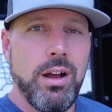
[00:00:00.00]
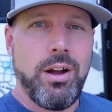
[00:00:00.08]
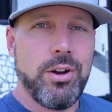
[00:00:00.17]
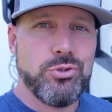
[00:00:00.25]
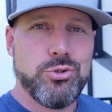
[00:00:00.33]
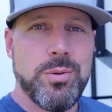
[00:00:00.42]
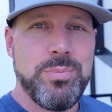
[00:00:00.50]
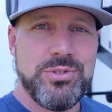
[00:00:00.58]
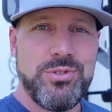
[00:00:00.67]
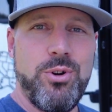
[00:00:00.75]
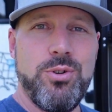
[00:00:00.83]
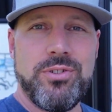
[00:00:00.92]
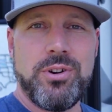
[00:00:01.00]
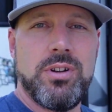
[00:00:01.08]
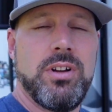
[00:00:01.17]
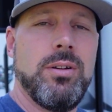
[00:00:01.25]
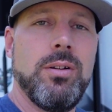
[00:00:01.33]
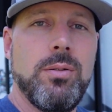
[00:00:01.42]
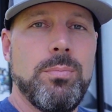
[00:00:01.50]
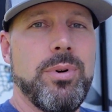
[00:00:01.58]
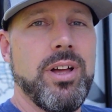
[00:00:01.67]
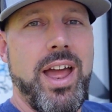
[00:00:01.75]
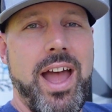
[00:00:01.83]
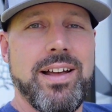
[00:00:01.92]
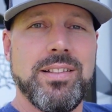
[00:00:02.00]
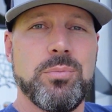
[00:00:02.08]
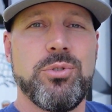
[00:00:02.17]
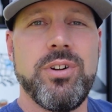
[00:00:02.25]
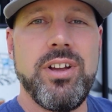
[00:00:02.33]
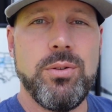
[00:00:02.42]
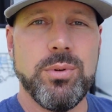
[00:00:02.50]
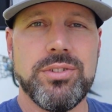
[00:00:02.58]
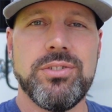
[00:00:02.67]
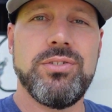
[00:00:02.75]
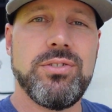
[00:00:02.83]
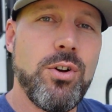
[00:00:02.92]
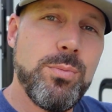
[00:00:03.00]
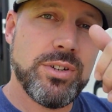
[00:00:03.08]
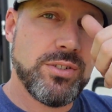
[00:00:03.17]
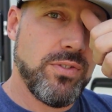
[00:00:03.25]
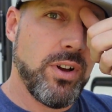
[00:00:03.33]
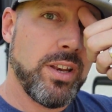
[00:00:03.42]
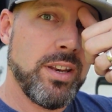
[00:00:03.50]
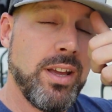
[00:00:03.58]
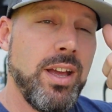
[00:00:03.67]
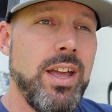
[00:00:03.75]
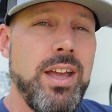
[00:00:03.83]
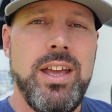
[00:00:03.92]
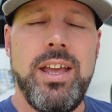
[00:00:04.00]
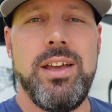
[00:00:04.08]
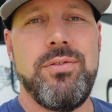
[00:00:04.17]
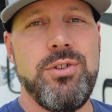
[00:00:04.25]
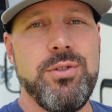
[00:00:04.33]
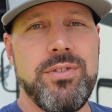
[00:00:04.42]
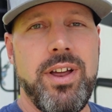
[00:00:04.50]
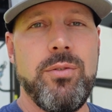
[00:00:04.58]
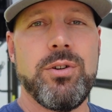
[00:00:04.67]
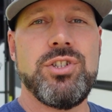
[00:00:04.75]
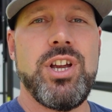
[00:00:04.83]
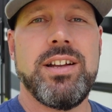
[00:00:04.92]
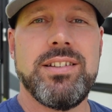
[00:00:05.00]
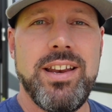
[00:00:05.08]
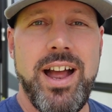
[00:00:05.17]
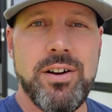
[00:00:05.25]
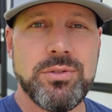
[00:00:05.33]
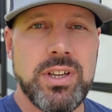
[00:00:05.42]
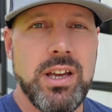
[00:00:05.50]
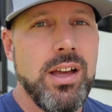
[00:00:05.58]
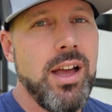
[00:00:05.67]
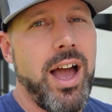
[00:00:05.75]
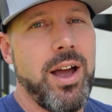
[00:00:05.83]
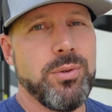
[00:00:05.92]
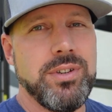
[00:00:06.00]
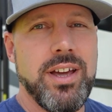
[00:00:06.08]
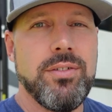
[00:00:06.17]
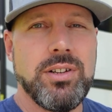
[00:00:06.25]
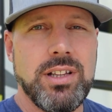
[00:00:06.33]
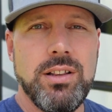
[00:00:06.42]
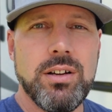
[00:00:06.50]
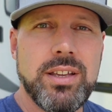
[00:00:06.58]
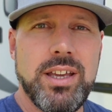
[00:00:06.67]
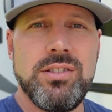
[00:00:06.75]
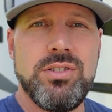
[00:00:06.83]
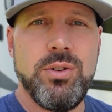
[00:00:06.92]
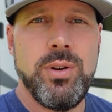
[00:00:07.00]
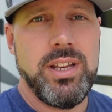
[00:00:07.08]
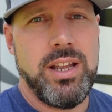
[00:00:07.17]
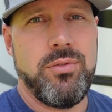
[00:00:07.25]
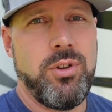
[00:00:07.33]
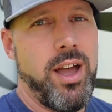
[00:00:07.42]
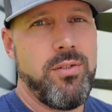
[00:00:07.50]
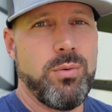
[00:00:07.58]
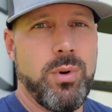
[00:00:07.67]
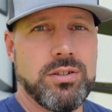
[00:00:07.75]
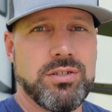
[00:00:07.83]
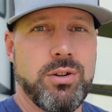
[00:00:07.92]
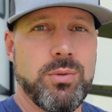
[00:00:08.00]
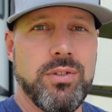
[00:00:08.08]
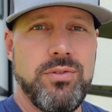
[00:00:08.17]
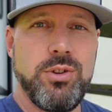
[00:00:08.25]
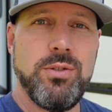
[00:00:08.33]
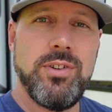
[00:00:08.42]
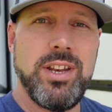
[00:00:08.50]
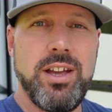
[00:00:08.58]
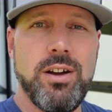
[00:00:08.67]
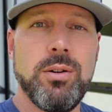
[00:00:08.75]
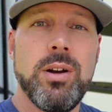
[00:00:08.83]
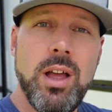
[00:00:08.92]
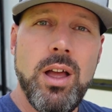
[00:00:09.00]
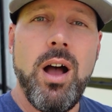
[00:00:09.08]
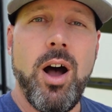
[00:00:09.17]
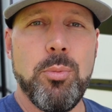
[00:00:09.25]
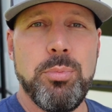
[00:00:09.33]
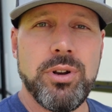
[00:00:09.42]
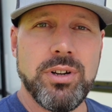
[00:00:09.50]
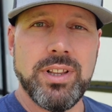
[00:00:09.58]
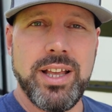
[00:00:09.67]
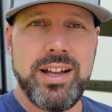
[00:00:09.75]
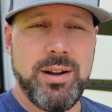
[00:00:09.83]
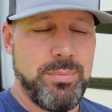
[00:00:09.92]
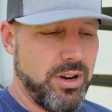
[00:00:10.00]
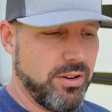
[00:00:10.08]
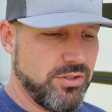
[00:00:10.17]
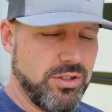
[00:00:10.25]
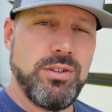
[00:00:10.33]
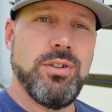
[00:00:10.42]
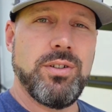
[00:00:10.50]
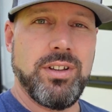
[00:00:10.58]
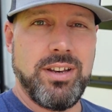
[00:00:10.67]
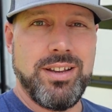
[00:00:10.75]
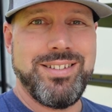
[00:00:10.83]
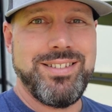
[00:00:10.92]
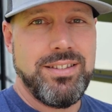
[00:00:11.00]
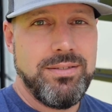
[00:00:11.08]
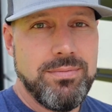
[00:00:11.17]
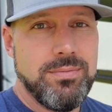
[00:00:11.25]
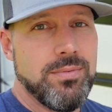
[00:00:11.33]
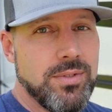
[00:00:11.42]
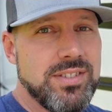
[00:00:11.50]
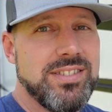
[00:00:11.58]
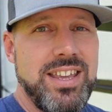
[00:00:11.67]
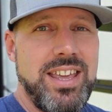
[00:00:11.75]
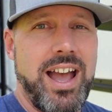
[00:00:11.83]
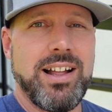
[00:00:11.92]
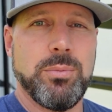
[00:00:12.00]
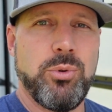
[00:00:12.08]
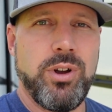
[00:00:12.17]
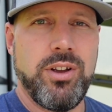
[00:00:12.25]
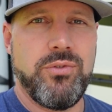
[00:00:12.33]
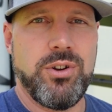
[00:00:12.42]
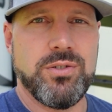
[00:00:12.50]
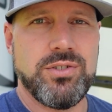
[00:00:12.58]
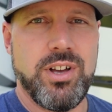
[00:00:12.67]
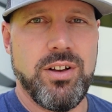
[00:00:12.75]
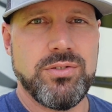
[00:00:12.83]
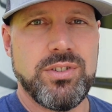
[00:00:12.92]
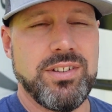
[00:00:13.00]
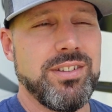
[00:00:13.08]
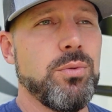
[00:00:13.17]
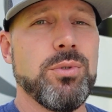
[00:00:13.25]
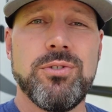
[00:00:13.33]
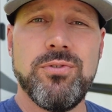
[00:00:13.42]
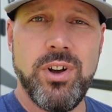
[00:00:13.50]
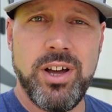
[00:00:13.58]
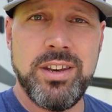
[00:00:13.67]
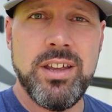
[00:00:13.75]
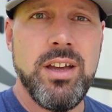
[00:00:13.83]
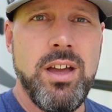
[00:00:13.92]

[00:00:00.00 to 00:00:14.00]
Our trip is over, but Alum Creek was so much fun. If you've never checked it out, I would definitely look into it. If you haven't watched our review video, I'll put a link up here so you can see Alum Creek for yourselves, because it was fun.